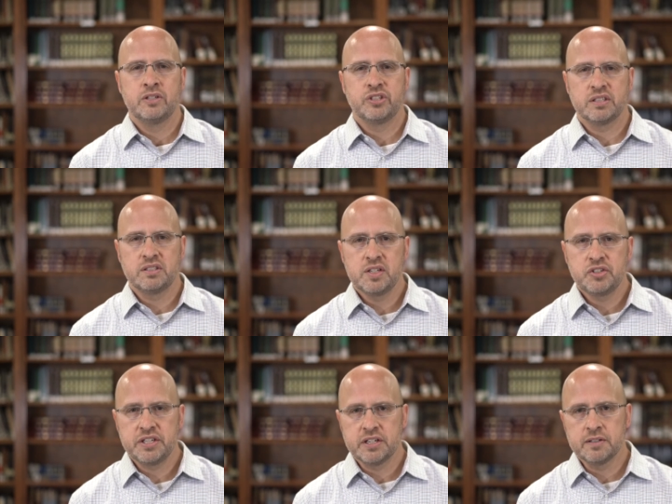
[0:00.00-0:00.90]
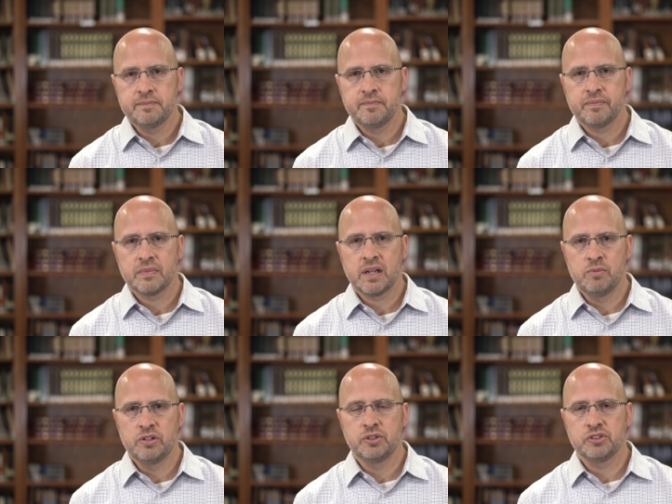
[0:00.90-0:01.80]
Just this year, I
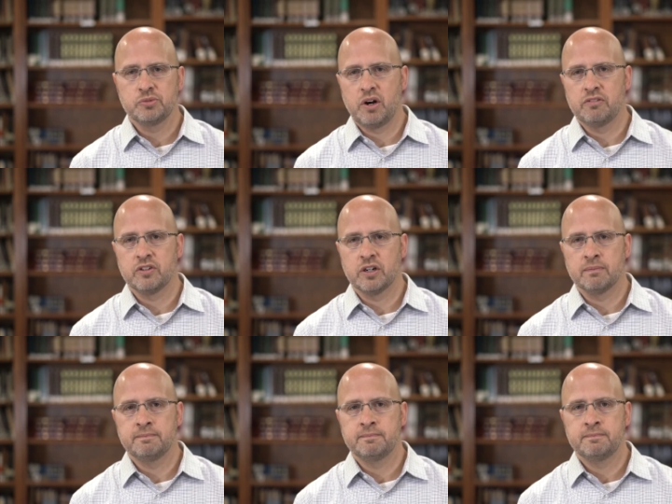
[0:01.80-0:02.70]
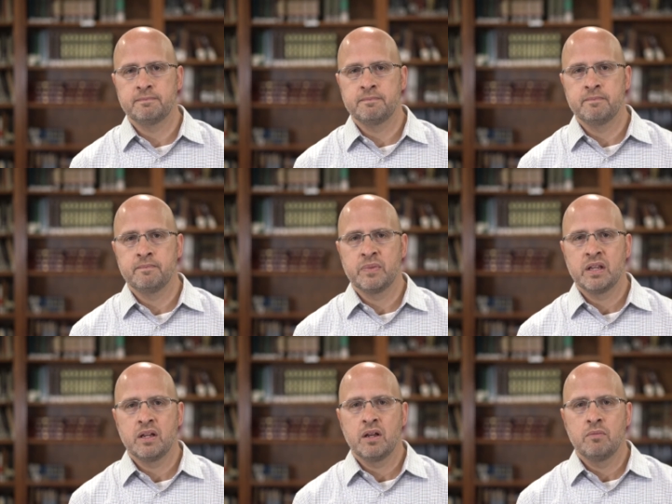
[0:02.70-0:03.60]
moved to a small firm.
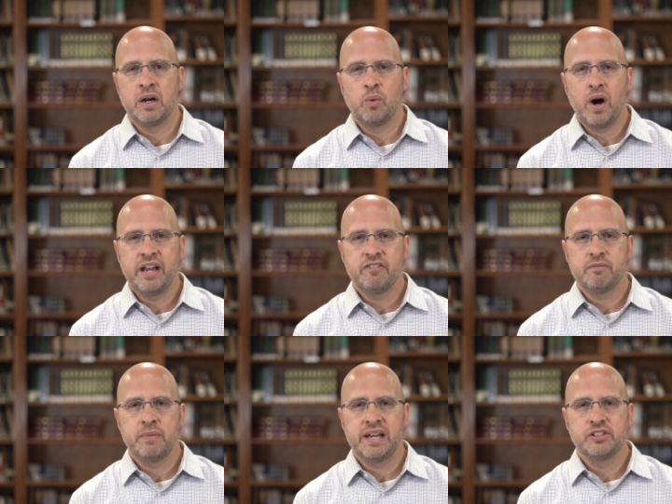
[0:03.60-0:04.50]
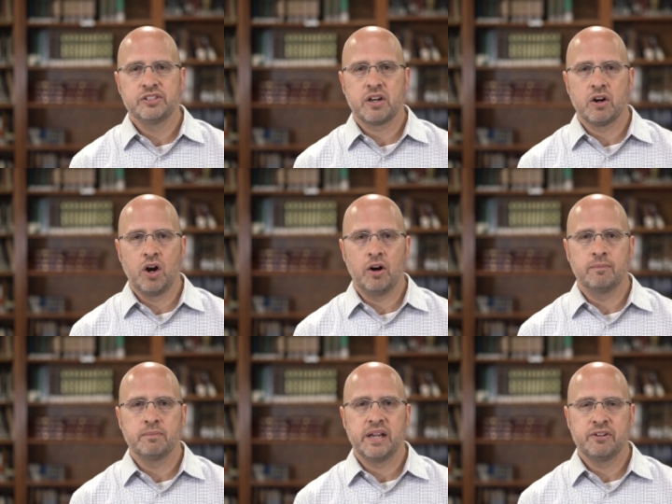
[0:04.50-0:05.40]
My wife manages our
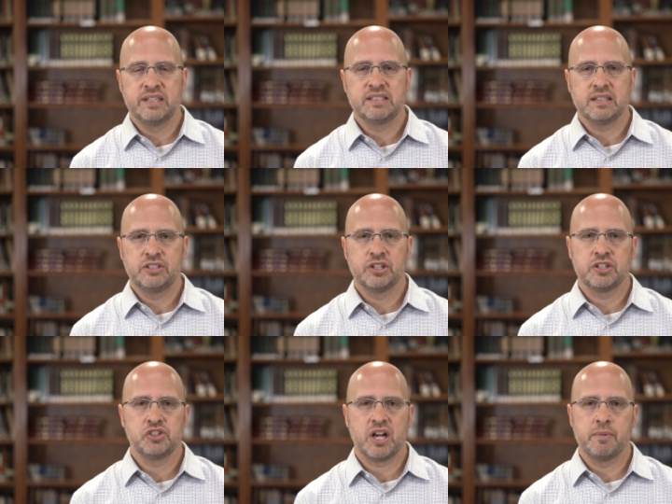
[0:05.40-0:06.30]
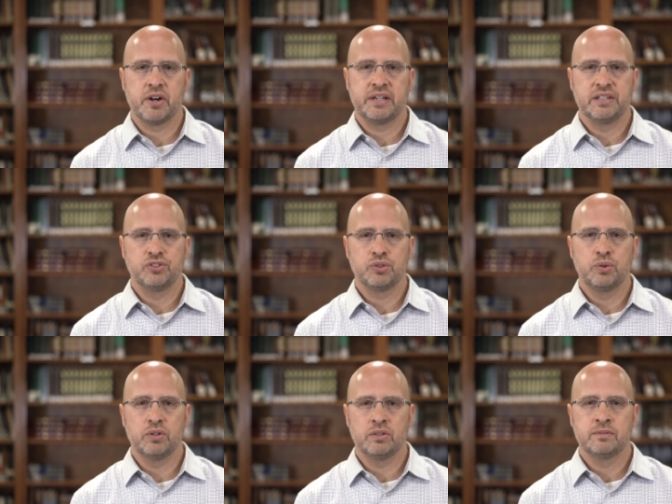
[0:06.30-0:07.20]
home and recently took a job at our kids'
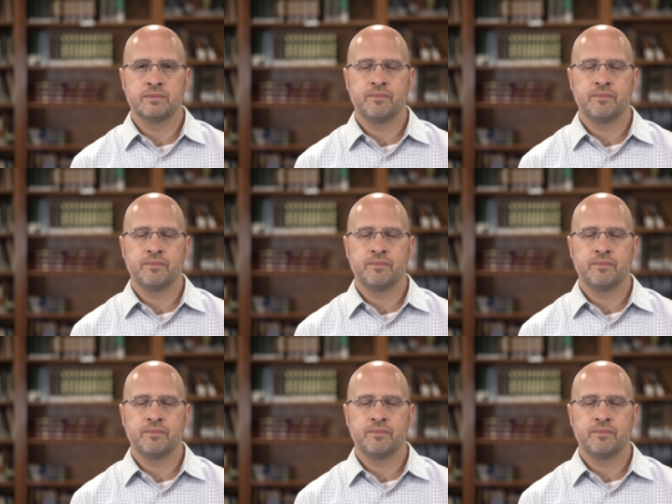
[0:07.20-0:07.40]
school.